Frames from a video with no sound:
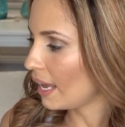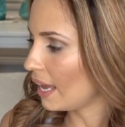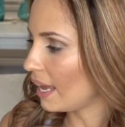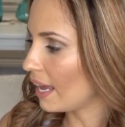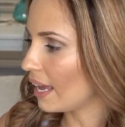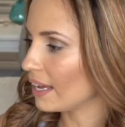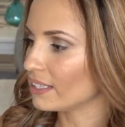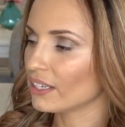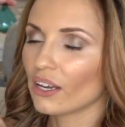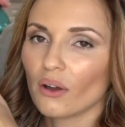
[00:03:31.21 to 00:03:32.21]

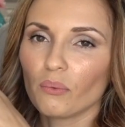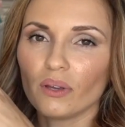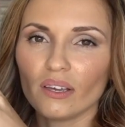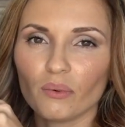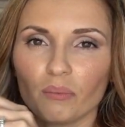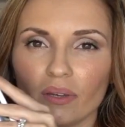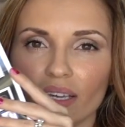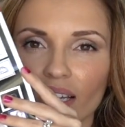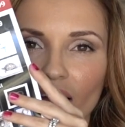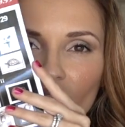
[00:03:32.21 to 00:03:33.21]
and we will
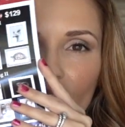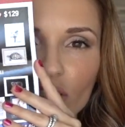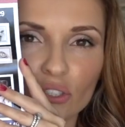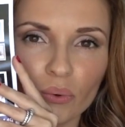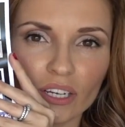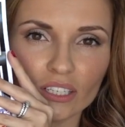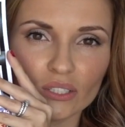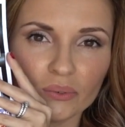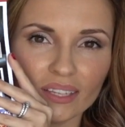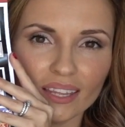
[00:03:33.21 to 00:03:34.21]
be enjoying
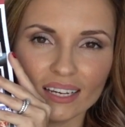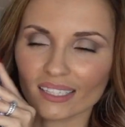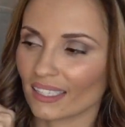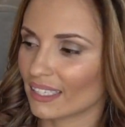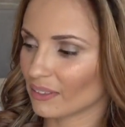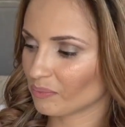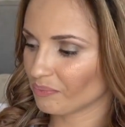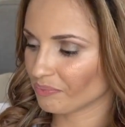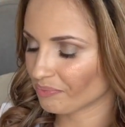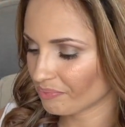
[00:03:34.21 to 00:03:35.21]
doing this.
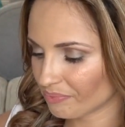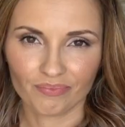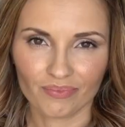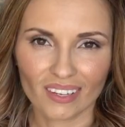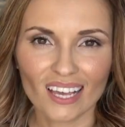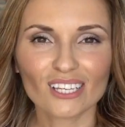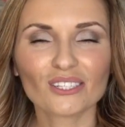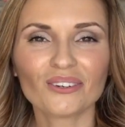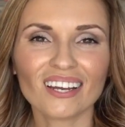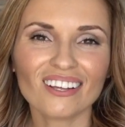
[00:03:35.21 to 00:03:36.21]

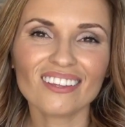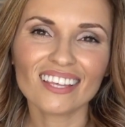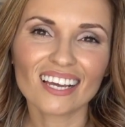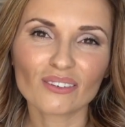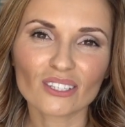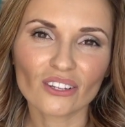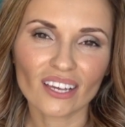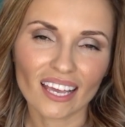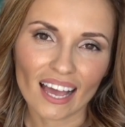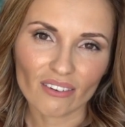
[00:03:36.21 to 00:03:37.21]
So another thing I was
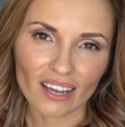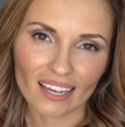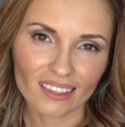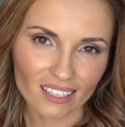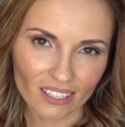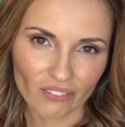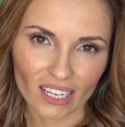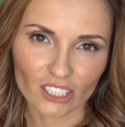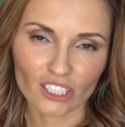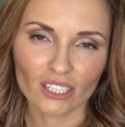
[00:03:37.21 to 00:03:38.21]
looking at the
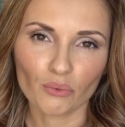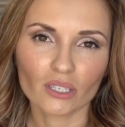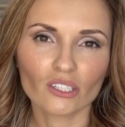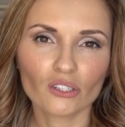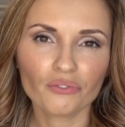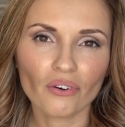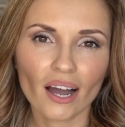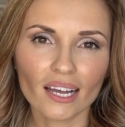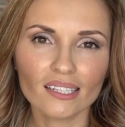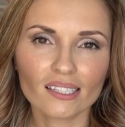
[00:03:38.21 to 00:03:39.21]
convention was to
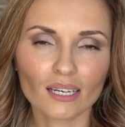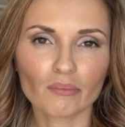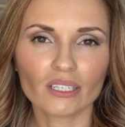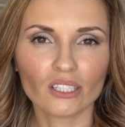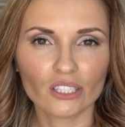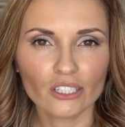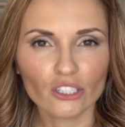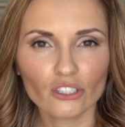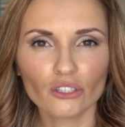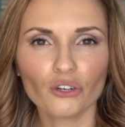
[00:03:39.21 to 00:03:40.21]
find some
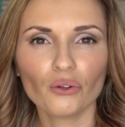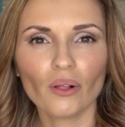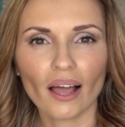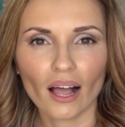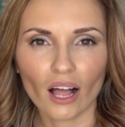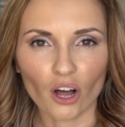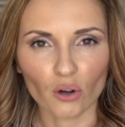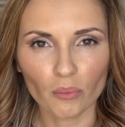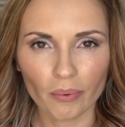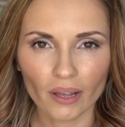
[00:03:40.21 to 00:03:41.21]
additional
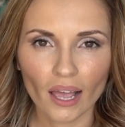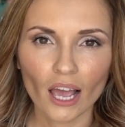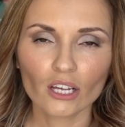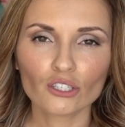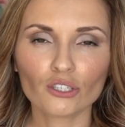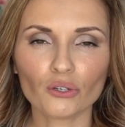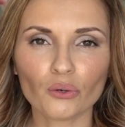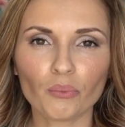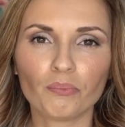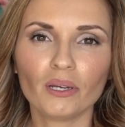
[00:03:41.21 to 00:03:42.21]
help
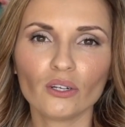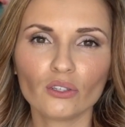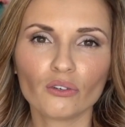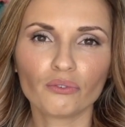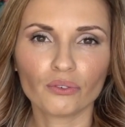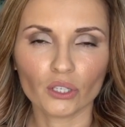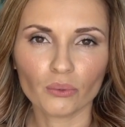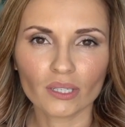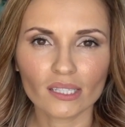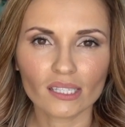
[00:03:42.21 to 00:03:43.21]
to build
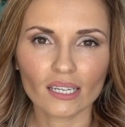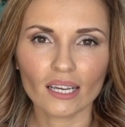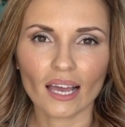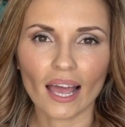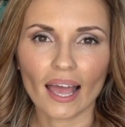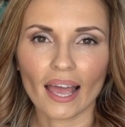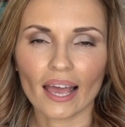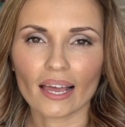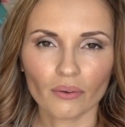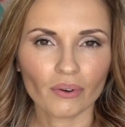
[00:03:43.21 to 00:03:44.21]
fluency
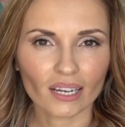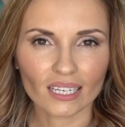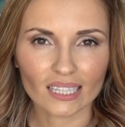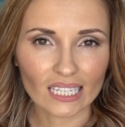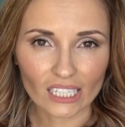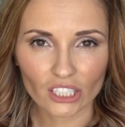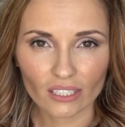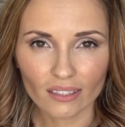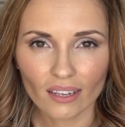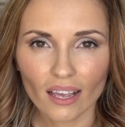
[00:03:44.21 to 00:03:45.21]
and recognition